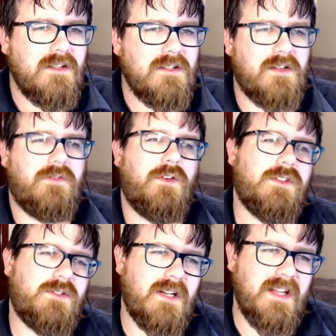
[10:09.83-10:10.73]
So
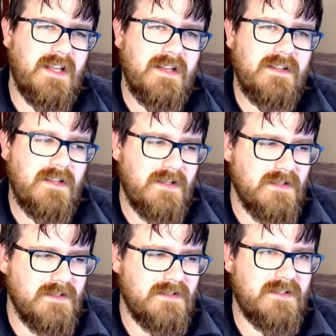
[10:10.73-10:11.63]
first one here
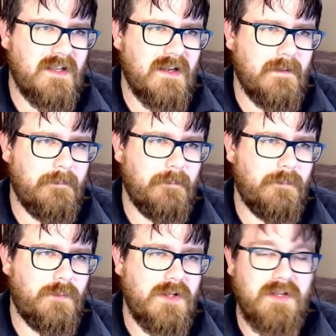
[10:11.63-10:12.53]
is
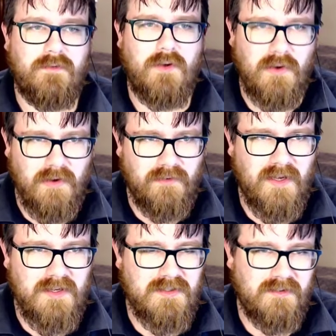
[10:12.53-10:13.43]
um, the default
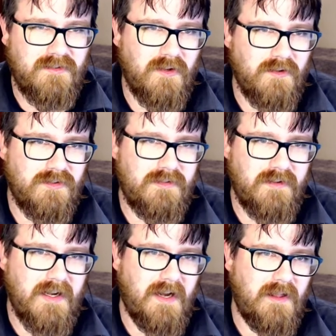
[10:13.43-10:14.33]
notification. So
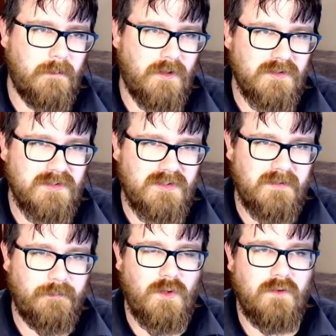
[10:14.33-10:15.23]
straight out of the
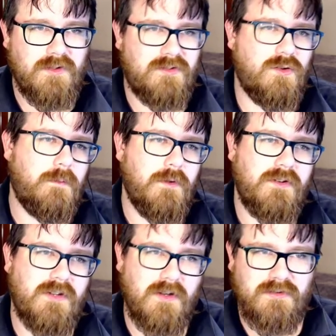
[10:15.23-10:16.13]
box, you've installed
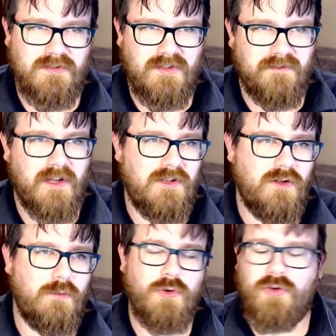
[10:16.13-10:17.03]
Burnt Toast, you run
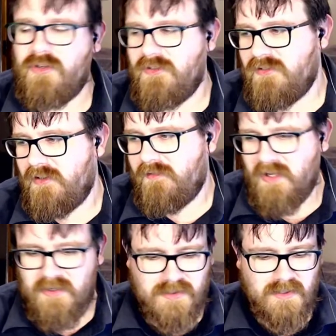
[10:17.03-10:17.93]
new Burnt Toast
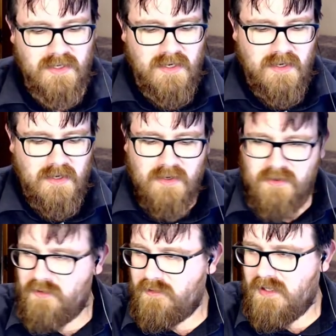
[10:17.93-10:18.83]
notification,
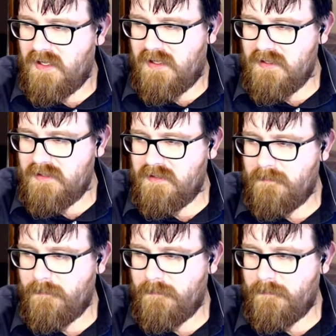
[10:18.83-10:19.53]
you get